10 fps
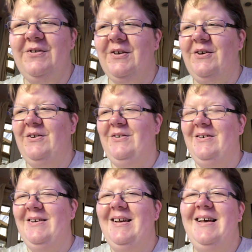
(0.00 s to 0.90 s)
So
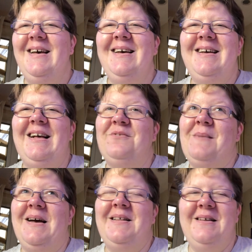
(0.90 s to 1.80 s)
that's
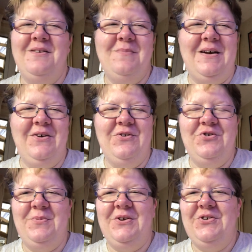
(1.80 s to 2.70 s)
my that's my
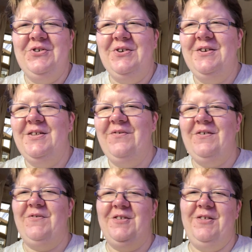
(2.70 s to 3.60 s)
contribution because
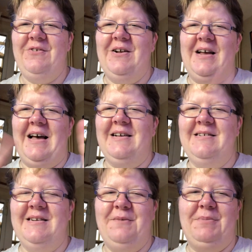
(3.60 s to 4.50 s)
obviously there are like
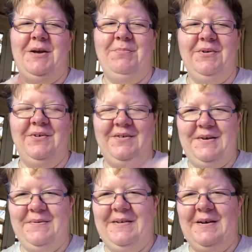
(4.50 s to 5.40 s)
elderly people
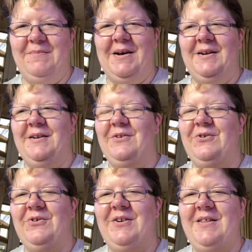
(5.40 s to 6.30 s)
in like in my little
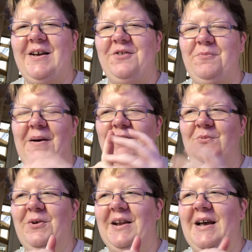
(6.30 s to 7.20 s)
cul-de-sac. So apart from
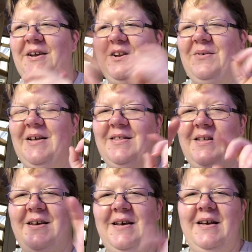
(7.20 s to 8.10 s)
one lady who has
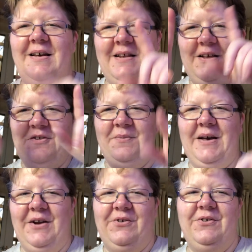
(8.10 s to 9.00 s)
like some
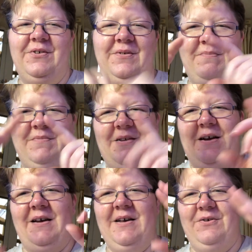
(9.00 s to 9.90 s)
candle, like
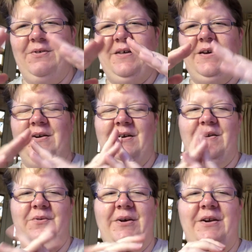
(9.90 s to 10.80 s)
a candle thing in, in
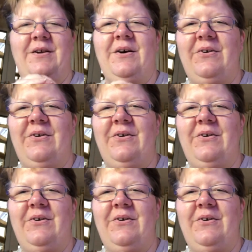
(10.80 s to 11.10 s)
a window.